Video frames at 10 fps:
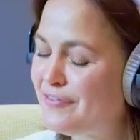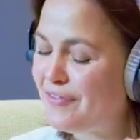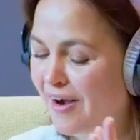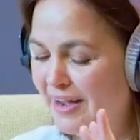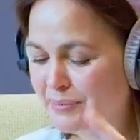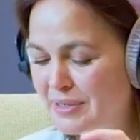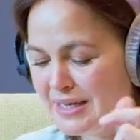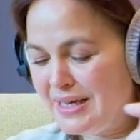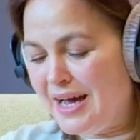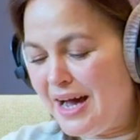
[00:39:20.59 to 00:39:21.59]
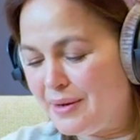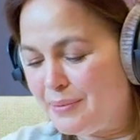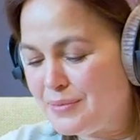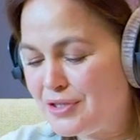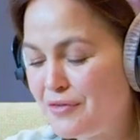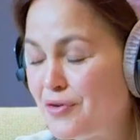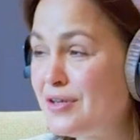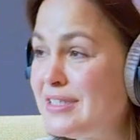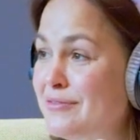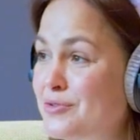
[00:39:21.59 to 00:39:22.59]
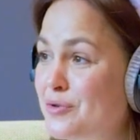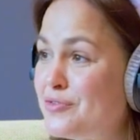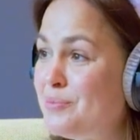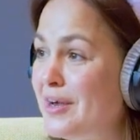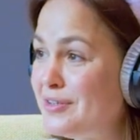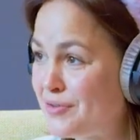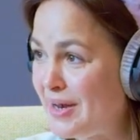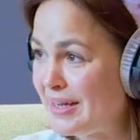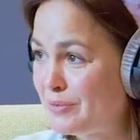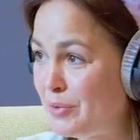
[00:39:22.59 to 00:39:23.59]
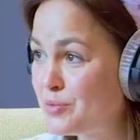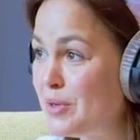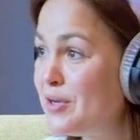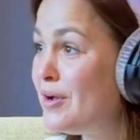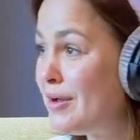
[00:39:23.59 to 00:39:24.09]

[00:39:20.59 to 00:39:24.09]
vibe. So you've got Seven Dwarfs Mine Train, which when